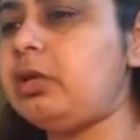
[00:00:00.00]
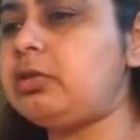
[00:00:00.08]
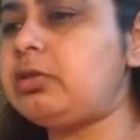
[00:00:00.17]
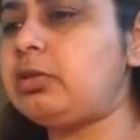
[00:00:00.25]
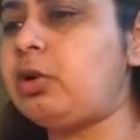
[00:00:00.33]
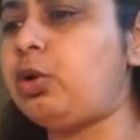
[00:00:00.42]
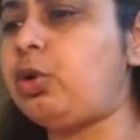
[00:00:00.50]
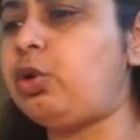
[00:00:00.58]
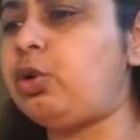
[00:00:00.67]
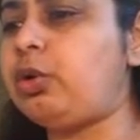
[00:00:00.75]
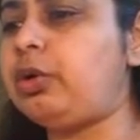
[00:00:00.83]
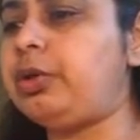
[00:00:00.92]

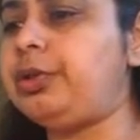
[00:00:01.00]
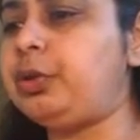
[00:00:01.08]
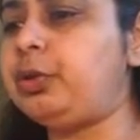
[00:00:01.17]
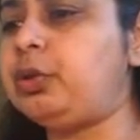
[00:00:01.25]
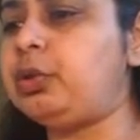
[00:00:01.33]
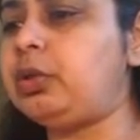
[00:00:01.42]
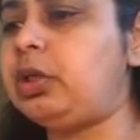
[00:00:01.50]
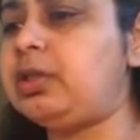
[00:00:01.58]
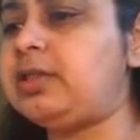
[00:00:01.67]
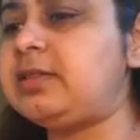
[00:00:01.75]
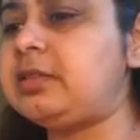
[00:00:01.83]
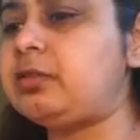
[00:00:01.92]
So
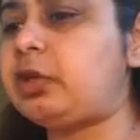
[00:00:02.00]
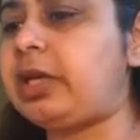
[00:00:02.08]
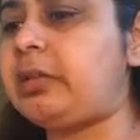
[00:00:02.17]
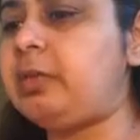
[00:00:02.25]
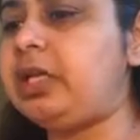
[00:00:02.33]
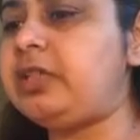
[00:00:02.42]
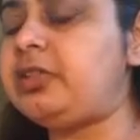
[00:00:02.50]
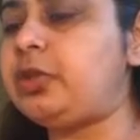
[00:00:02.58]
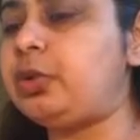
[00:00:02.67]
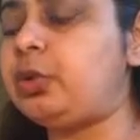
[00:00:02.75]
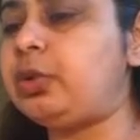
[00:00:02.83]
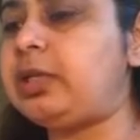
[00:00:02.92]
this is what I'm being
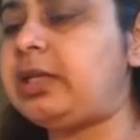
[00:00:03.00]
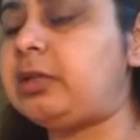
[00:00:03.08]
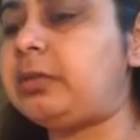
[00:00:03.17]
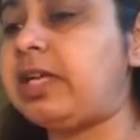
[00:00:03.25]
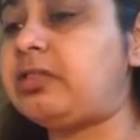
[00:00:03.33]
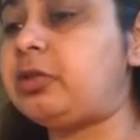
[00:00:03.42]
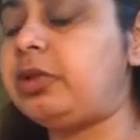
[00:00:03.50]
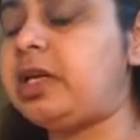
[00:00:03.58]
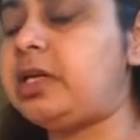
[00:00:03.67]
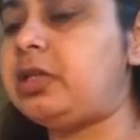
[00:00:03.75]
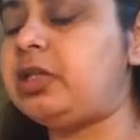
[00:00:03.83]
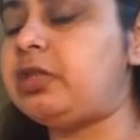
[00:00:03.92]
shown, that the masculine
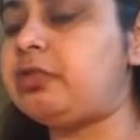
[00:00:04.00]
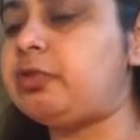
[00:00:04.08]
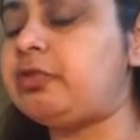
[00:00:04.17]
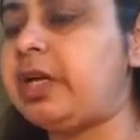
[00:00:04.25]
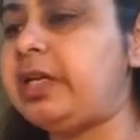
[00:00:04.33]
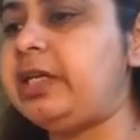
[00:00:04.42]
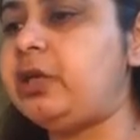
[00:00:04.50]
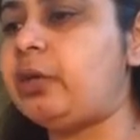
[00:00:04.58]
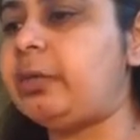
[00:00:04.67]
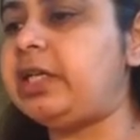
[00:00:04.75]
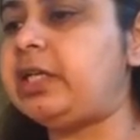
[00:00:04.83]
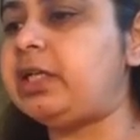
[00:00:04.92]
energy was very
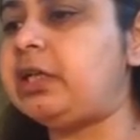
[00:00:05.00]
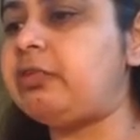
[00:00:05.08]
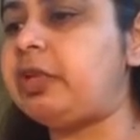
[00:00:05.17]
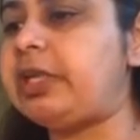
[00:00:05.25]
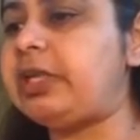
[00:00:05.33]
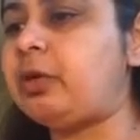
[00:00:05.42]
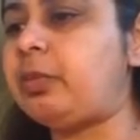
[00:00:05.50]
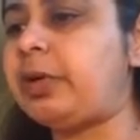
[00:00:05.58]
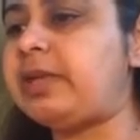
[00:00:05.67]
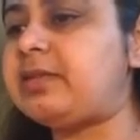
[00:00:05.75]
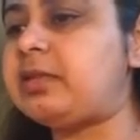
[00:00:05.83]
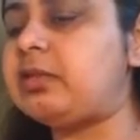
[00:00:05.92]
dominating, very
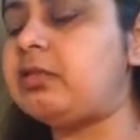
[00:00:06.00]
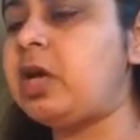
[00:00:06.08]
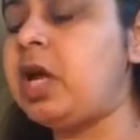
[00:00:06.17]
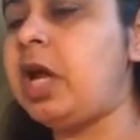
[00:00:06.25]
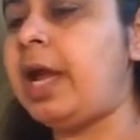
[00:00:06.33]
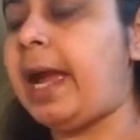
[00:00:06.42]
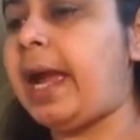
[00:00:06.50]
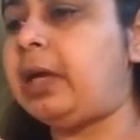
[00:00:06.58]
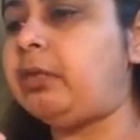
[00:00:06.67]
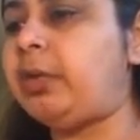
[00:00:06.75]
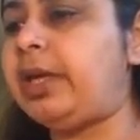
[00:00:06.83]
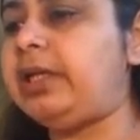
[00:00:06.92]
oppressive,
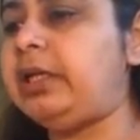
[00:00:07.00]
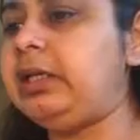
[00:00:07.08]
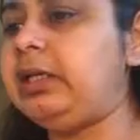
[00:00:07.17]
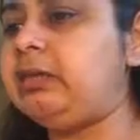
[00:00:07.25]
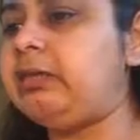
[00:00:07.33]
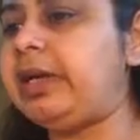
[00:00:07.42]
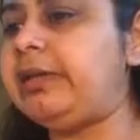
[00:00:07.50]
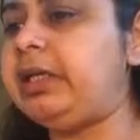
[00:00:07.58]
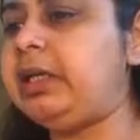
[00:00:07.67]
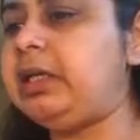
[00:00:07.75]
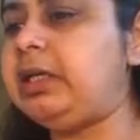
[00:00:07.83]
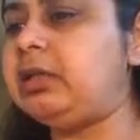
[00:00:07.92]
and very
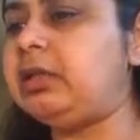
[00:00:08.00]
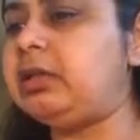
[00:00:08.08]
very